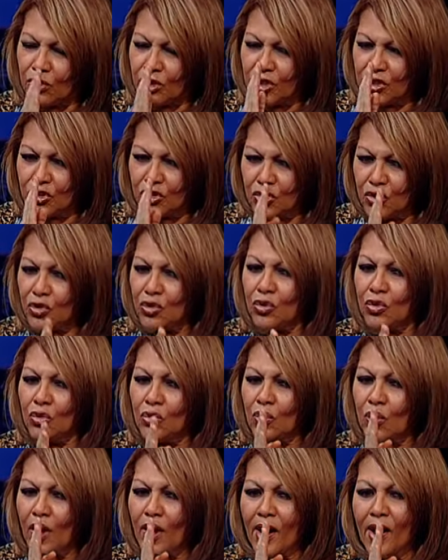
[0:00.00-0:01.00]
when
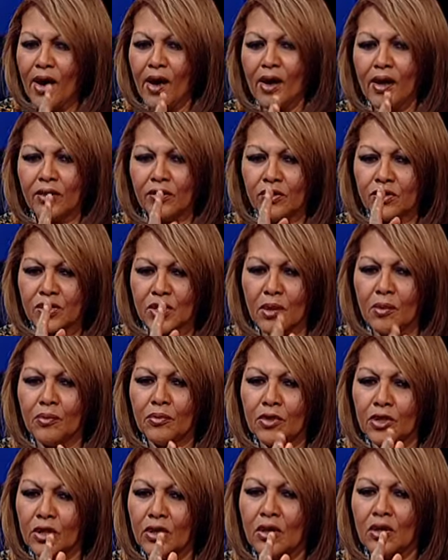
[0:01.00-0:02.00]
you had
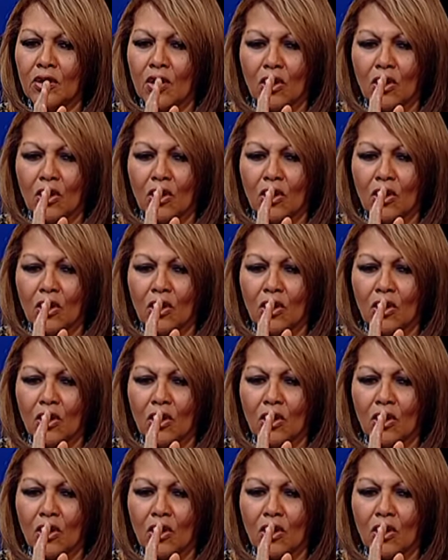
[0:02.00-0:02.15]
something,